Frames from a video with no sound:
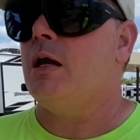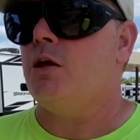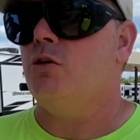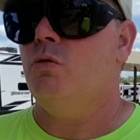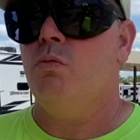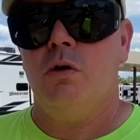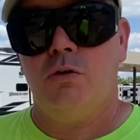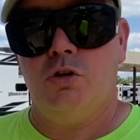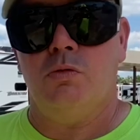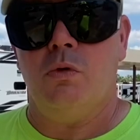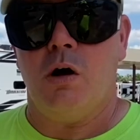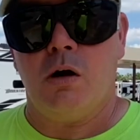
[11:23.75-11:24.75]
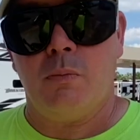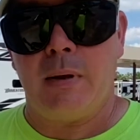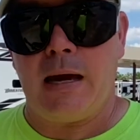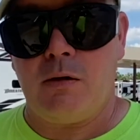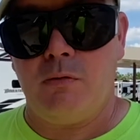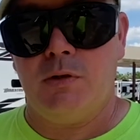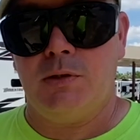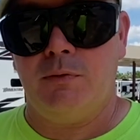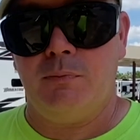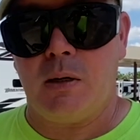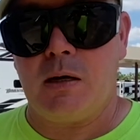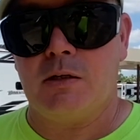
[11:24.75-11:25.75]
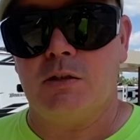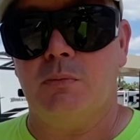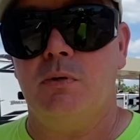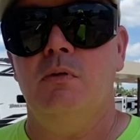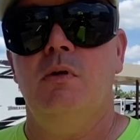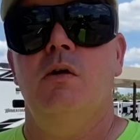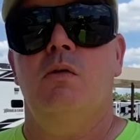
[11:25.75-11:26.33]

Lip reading: And you want to walk backwards if possible.